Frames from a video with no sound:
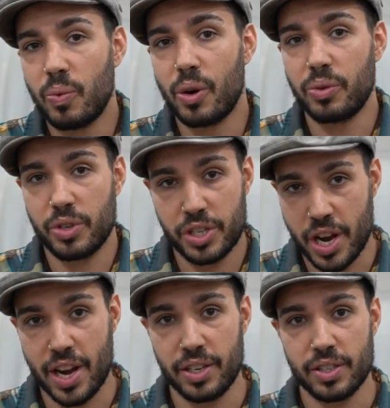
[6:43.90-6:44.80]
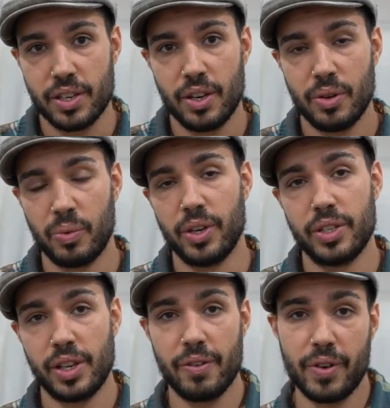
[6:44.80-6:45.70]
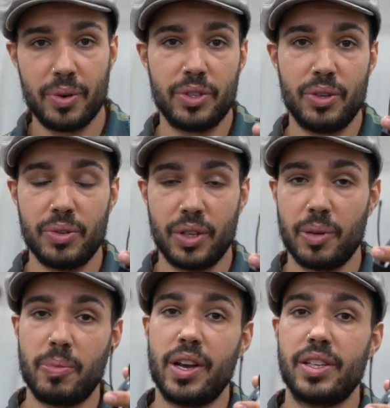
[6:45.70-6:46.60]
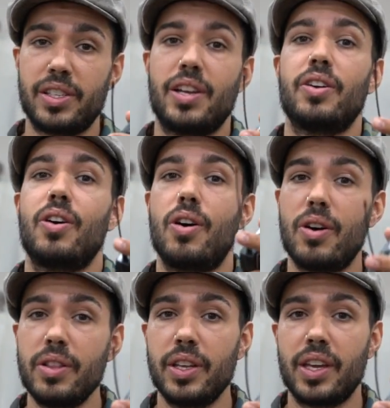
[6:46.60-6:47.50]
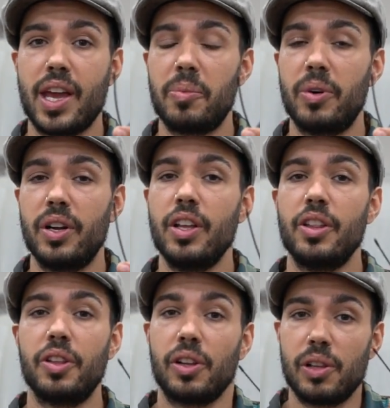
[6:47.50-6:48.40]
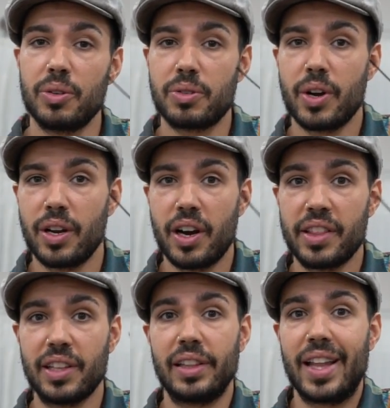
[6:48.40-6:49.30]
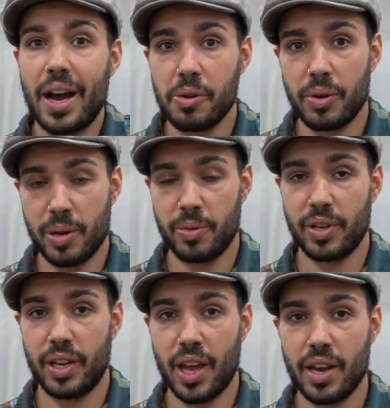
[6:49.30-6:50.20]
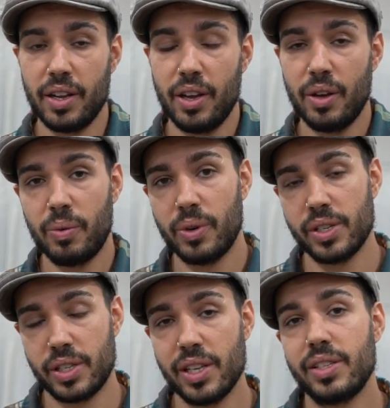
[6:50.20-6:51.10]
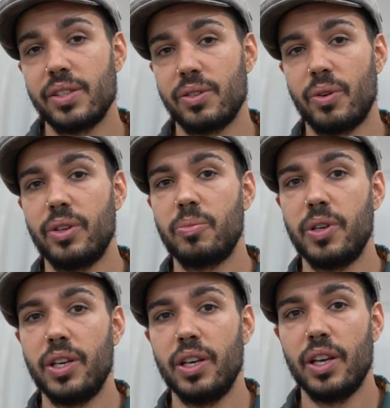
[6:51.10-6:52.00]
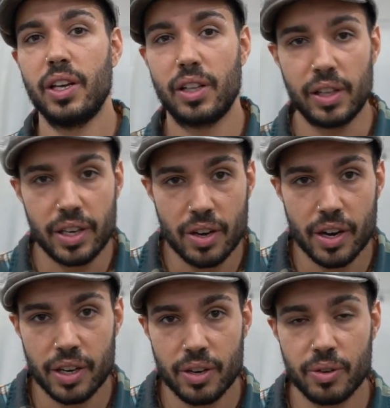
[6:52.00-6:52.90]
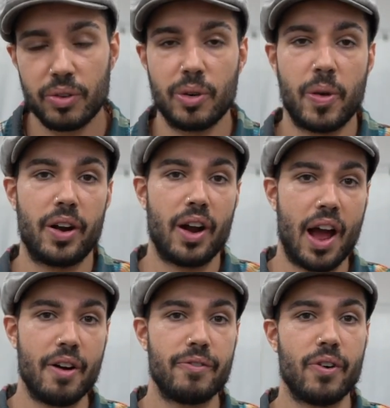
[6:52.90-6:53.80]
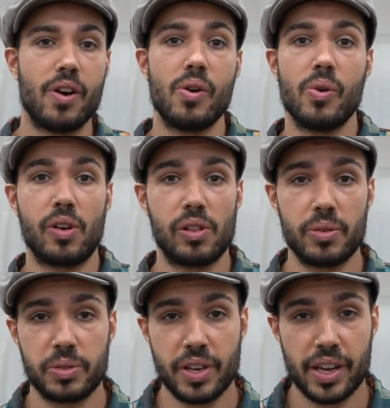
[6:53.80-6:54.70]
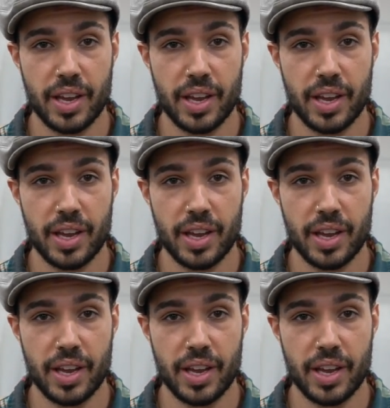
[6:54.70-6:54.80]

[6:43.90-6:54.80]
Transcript: won't change. Whereas if I was using the mics that are on the camera, the closer I got, the louder I'm gonna get. Whereas this is going to be clean audio no matter how far or close I